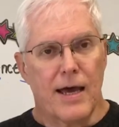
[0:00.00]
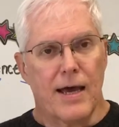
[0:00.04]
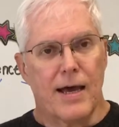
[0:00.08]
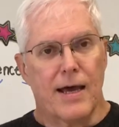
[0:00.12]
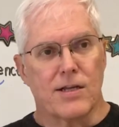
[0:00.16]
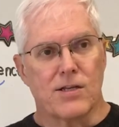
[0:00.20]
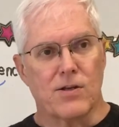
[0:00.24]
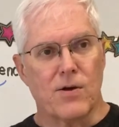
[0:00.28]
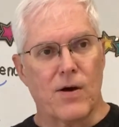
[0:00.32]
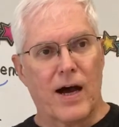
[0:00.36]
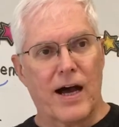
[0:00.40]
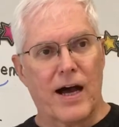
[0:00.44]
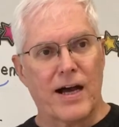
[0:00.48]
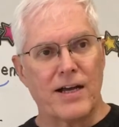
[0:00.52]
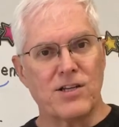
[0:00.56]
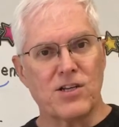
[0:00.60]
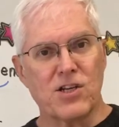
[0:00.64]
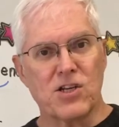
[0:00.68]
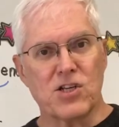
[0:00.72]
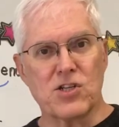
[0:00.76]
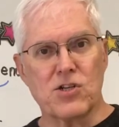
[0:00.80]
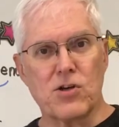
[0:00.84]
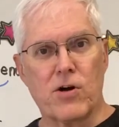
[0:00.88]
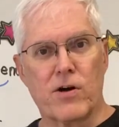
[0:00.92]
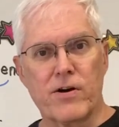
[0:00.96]
So I
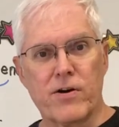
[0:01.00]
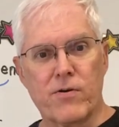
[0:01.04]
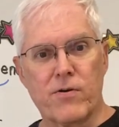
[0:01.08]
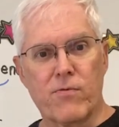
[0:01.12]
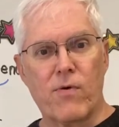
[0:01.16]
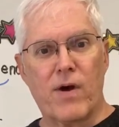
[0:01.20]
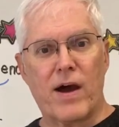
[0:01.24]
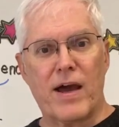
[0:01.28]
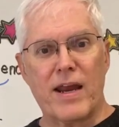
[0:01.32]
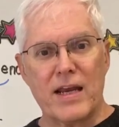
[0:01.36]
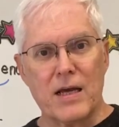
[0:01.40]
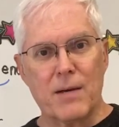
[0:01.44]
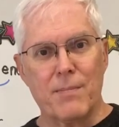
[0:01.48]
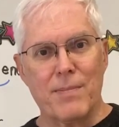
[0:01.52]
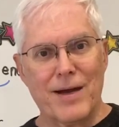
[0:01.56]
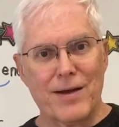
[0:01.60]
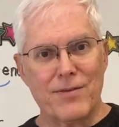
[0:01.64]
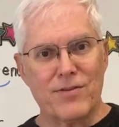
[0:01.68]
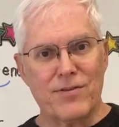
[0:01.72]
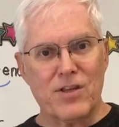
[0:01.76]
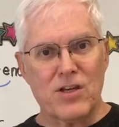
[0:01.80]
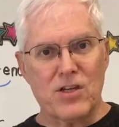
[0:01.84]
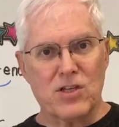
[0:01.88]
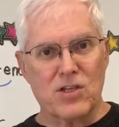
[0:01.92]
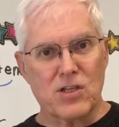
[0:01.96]
just started writing about
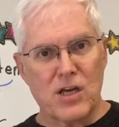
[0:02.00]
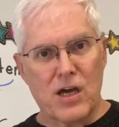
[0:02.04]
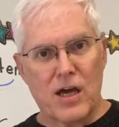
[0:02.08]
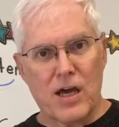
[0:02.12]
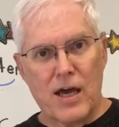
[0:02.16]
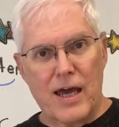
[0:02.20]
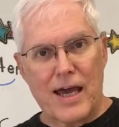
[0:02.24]
this